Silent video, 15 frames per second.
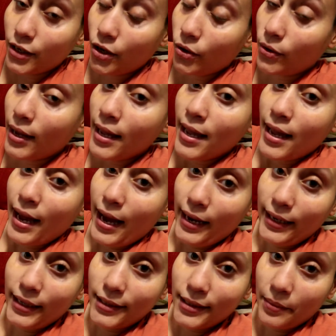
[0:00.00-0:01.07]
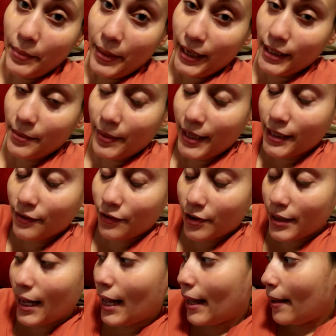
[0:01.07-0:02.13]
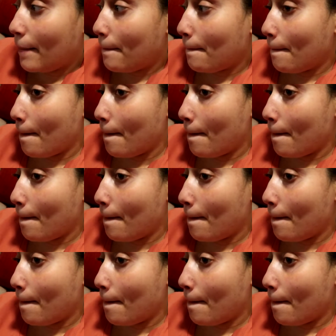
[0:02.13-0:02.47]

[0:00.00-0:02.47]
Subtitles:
so I need to make space for that.